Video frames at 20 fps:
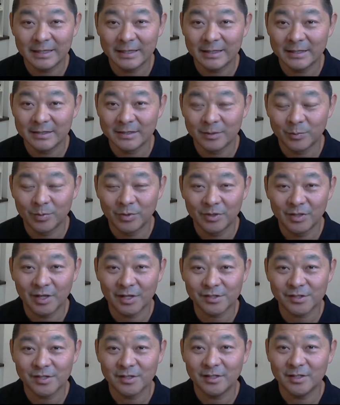as a
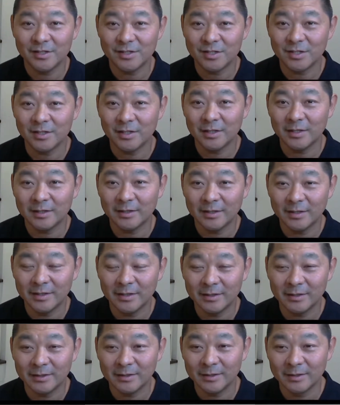production engineer
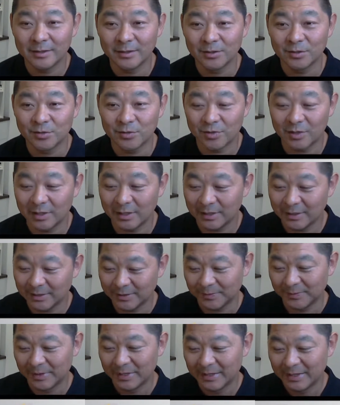here in
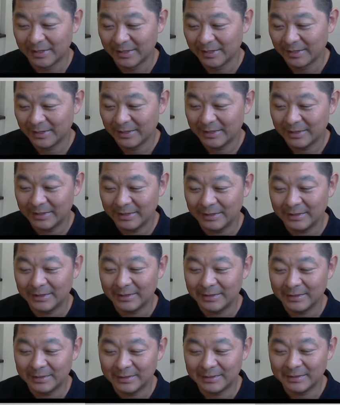Australia,
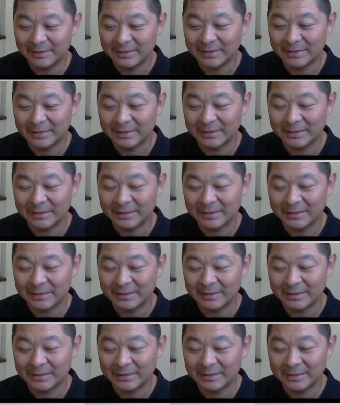and